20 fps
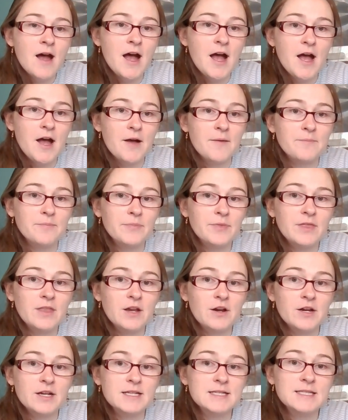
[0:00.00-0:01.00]

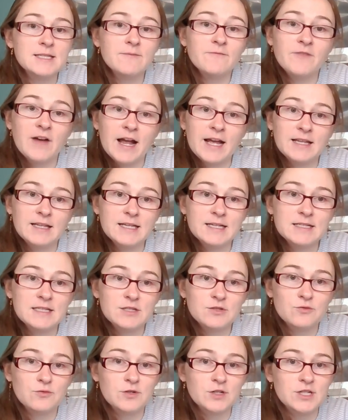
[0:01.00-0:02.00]
There is some
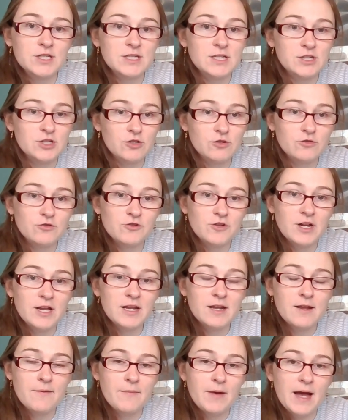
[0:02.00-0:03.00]
violence towards the
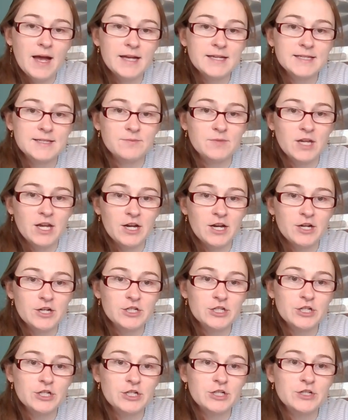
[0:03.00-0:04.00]
children by some
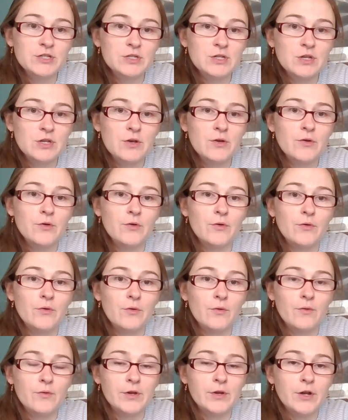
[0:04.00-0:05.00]
characters
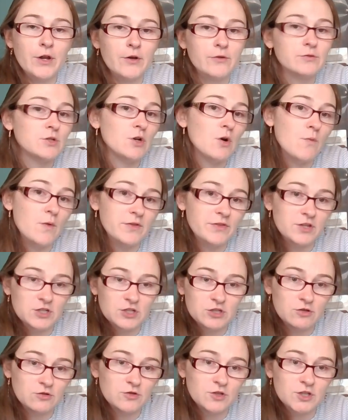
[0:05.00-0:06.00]
who, don't want the
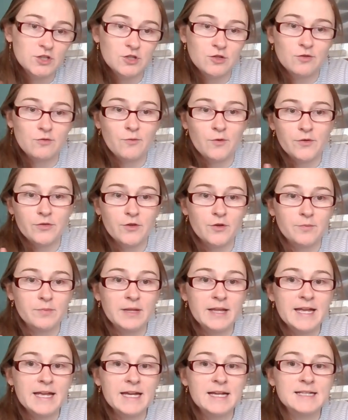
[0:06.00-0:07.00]
children to thwart their
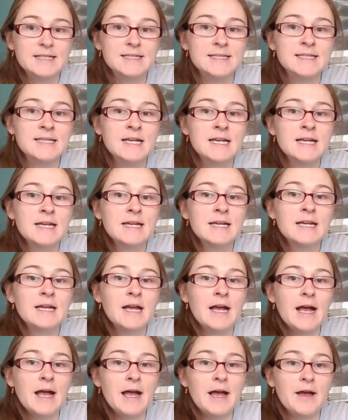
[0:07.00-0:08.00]
plans.
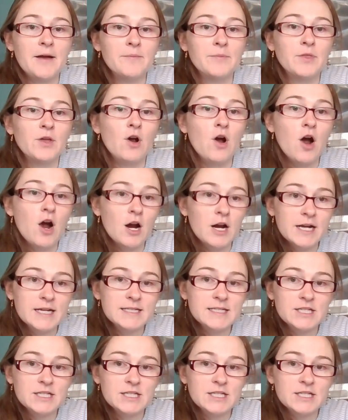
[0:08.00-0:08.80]
There are